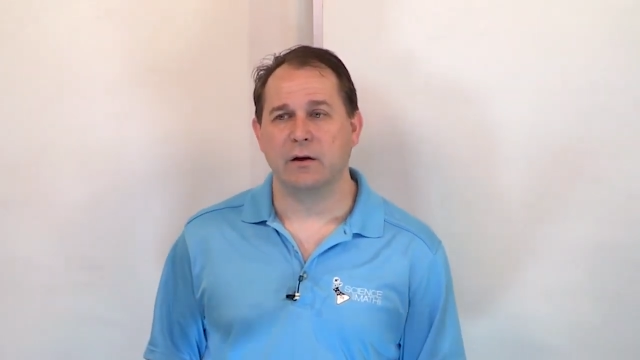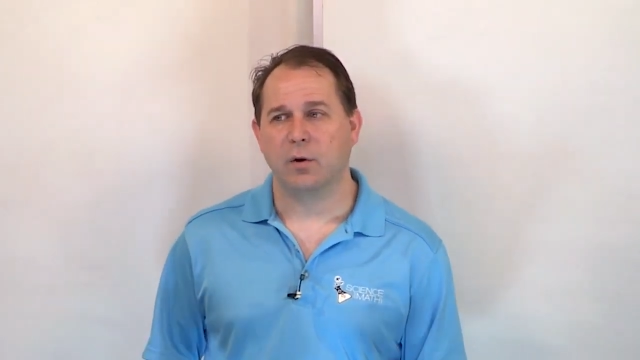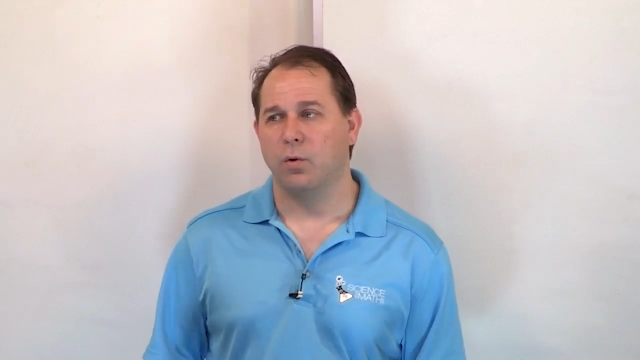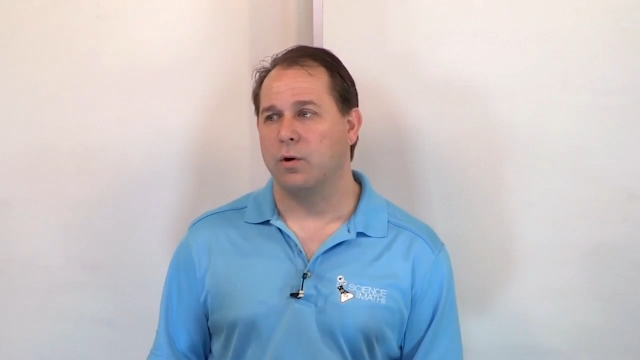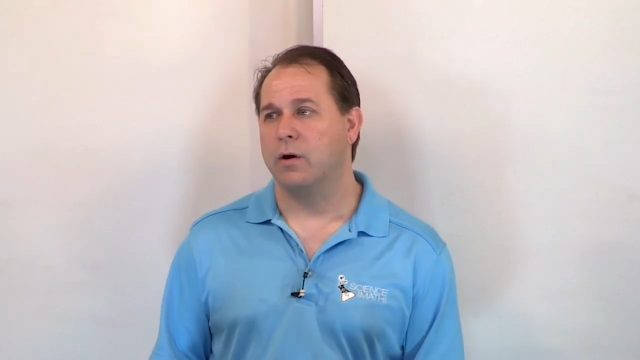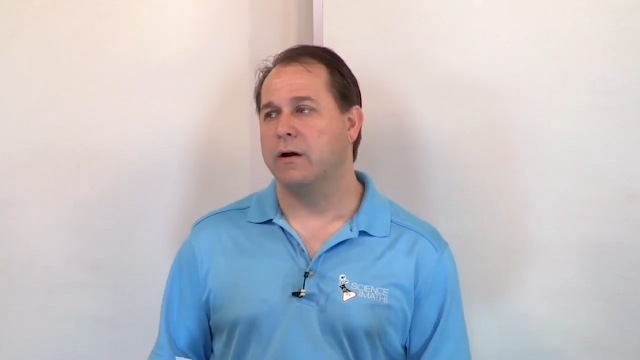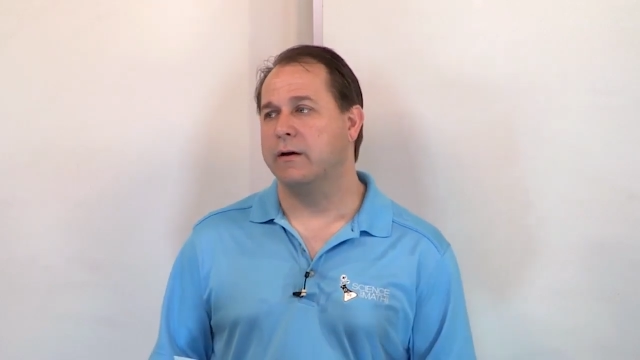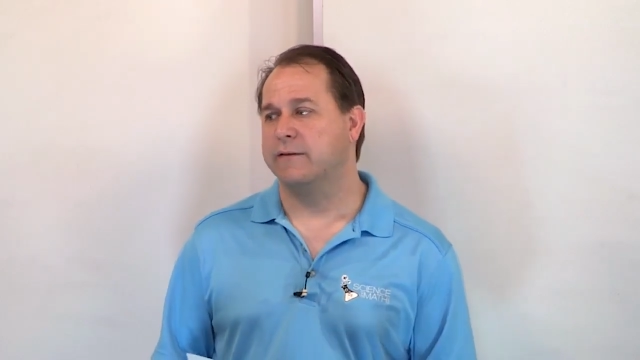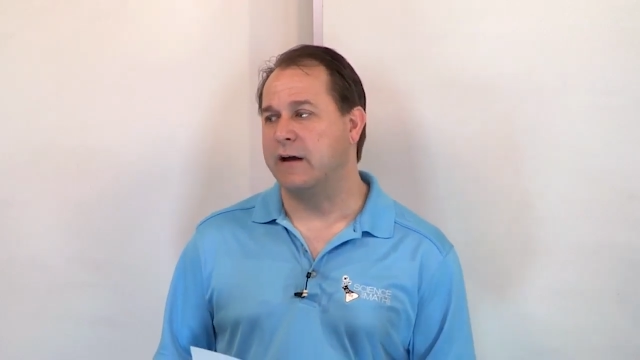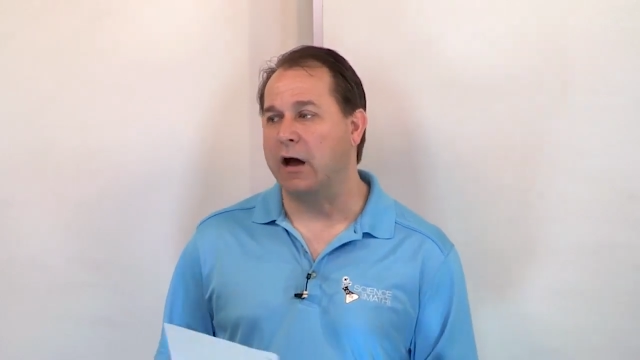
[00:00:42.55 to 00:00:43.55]
or
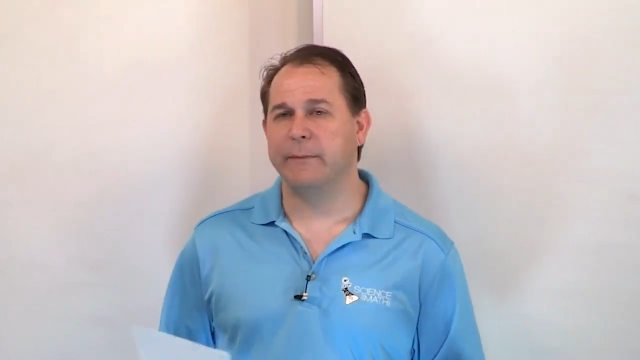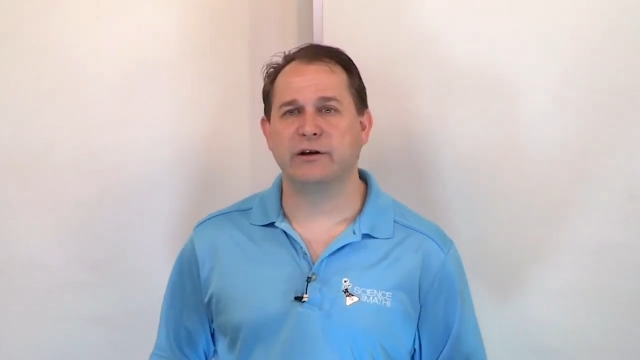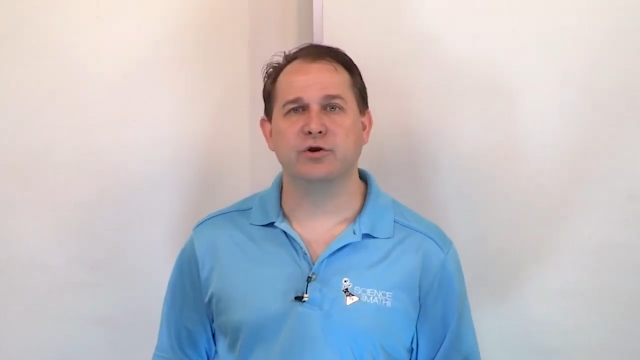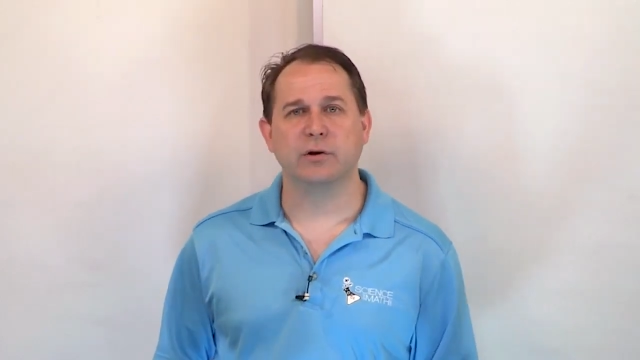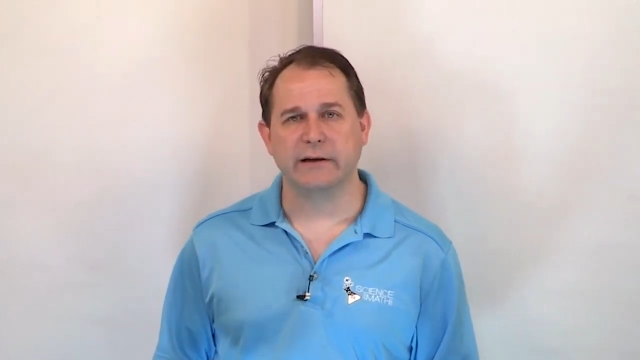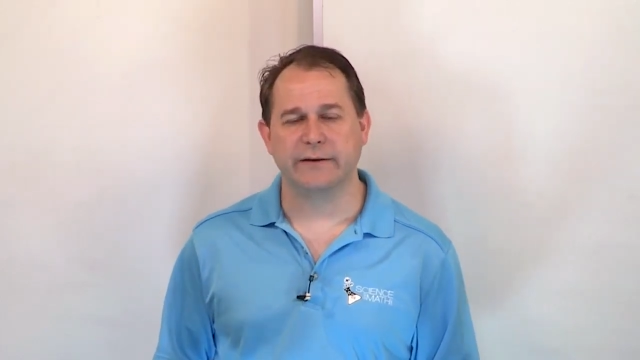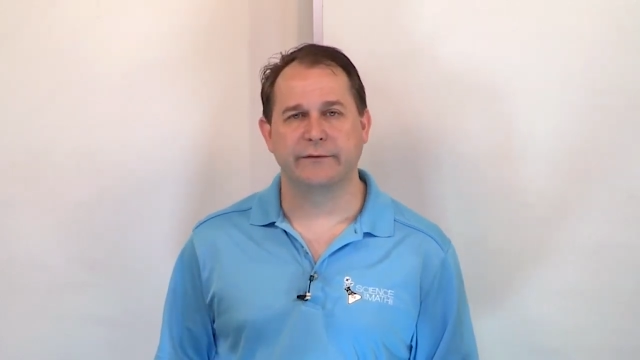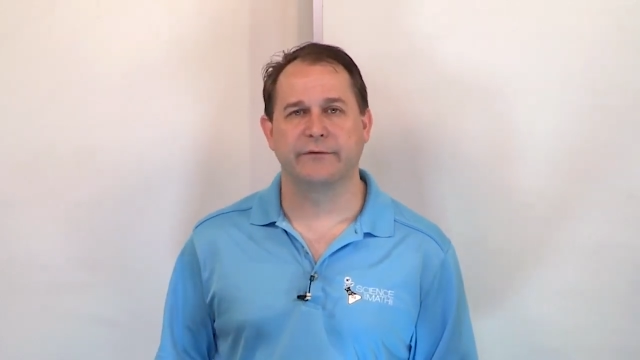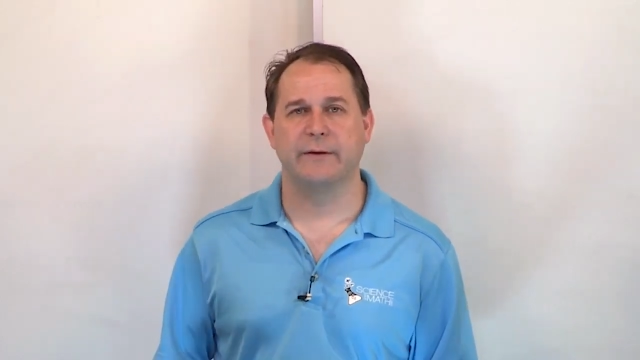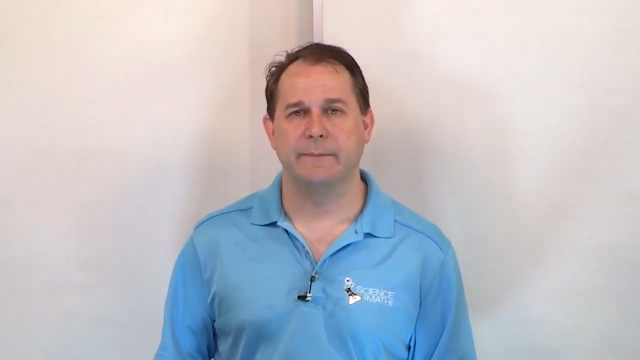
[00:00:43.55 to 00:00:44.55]
atomic nucleus
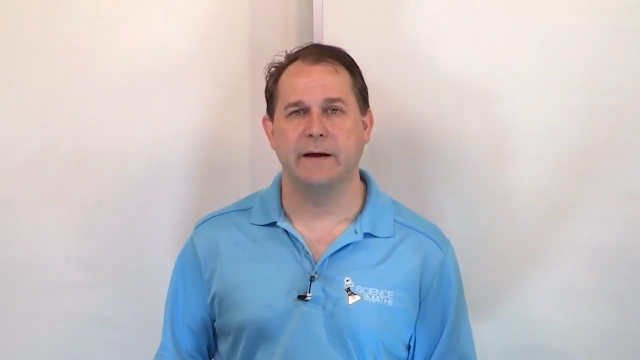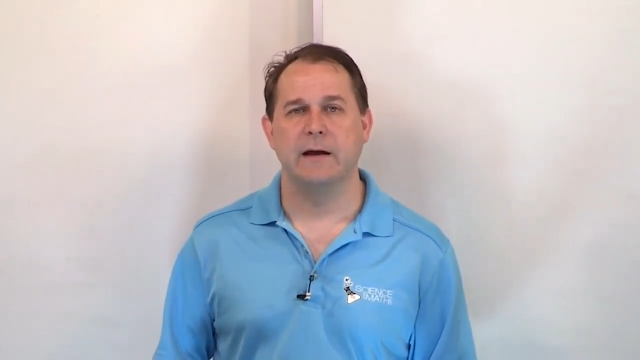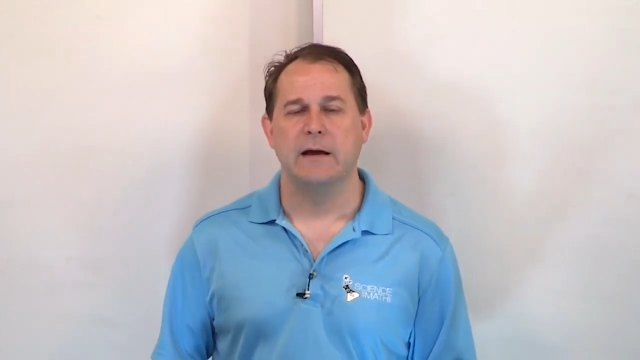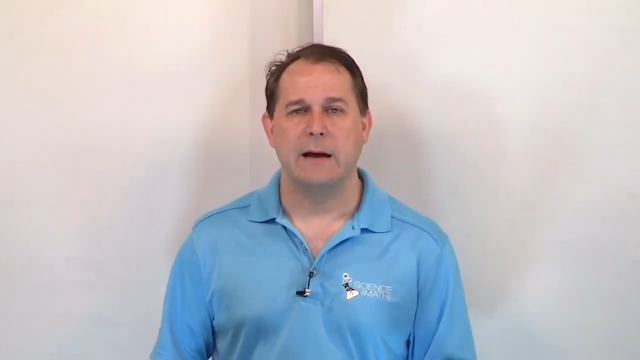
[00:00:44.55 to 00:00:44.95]
or something,